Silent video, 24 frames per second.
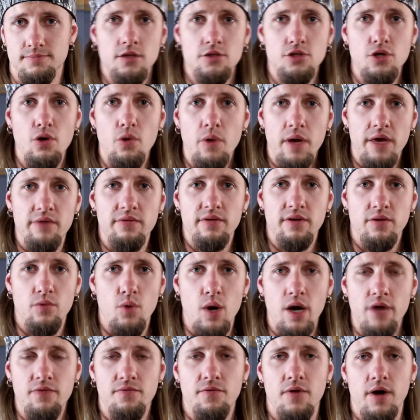So having a
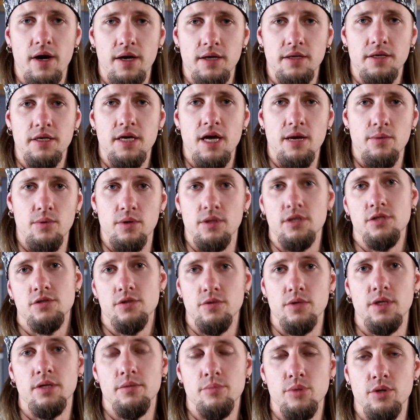Wi-Fi in camera is
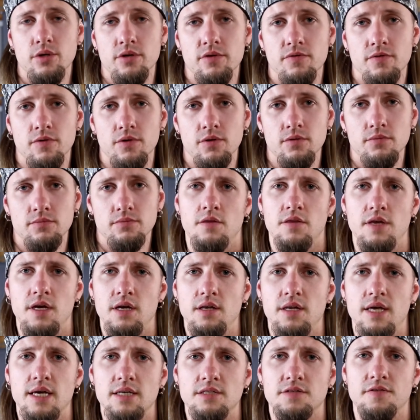really beautiful.
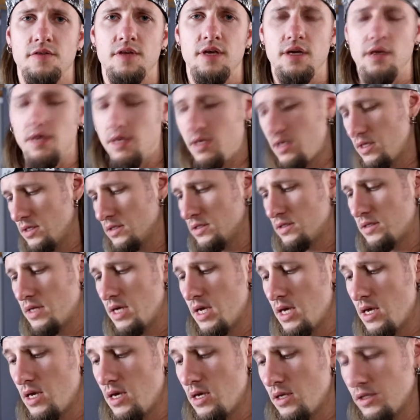The next thing is
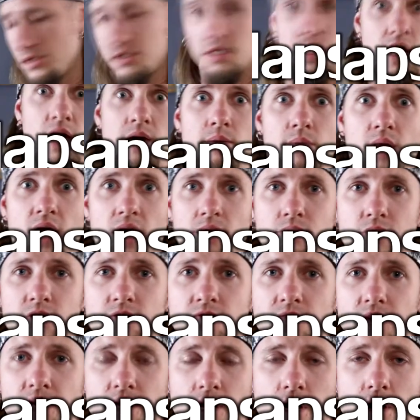the
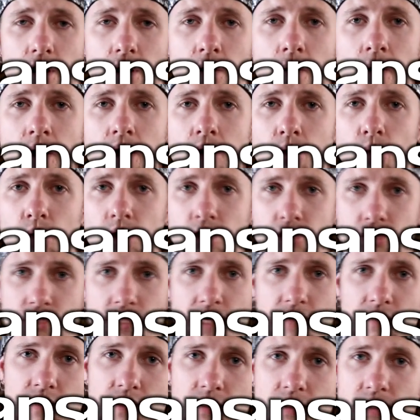time-lapse video, which
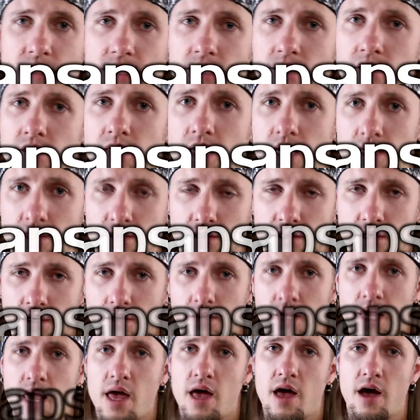70D does
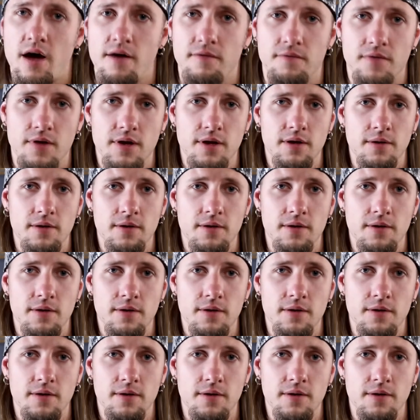not have.